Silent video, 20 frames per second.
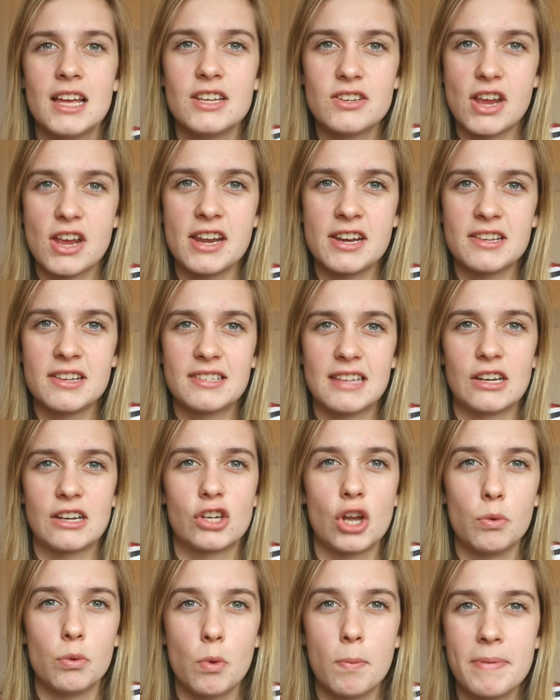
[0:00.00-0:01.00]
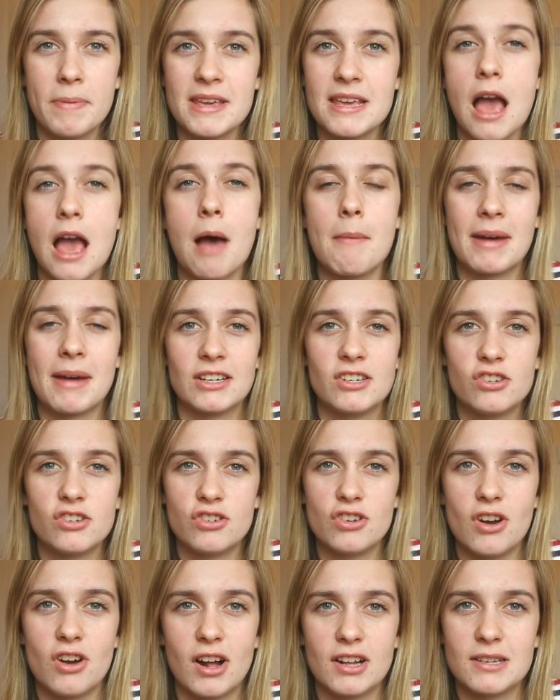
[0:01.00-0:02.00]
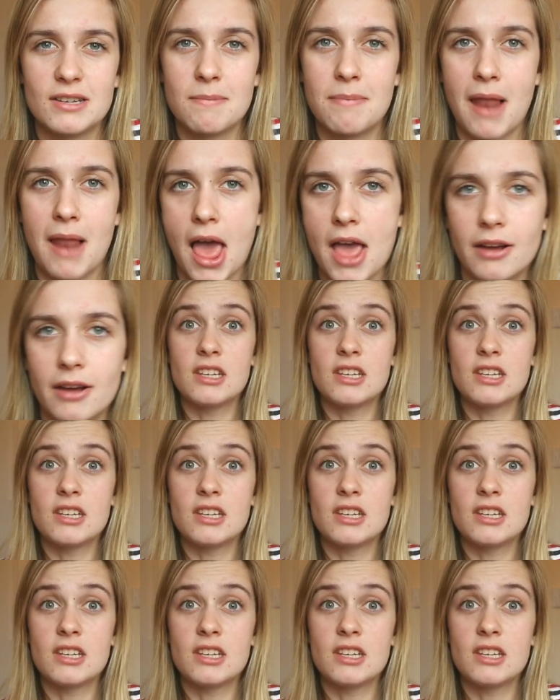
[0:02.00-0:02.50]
Jadon Sancho will be a Manchester United player.